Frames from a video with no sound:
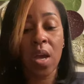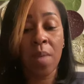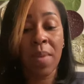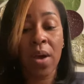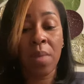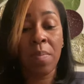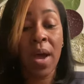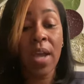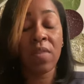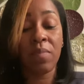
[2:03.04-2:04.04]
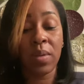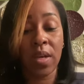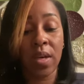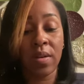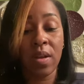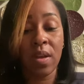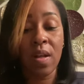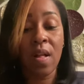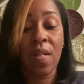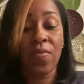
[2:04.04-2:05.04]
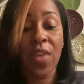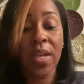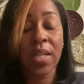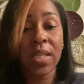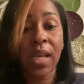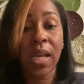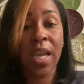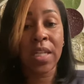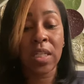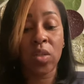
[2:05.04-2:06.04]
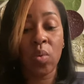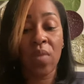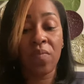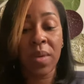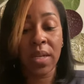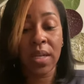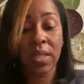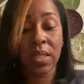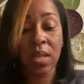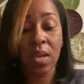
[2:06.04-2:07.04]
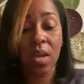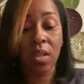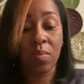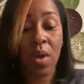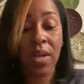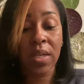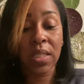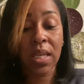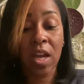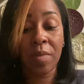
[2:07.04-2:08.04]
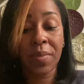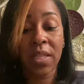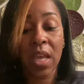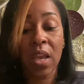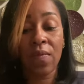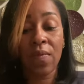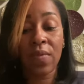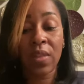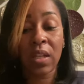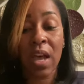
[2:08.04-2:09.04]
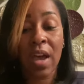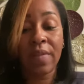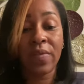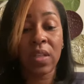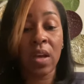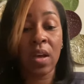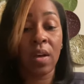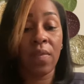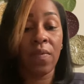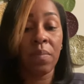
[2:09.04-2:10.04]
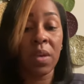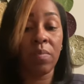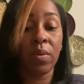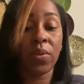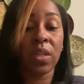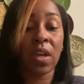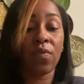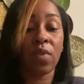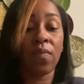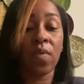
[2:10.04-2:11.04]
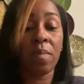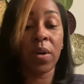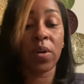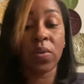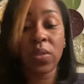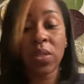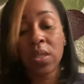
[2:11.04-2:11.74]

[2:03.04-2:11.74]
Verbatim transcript: about a pint of blood. That can take 8 to 12 minutes. The products can help save the lives of people suffering from burns,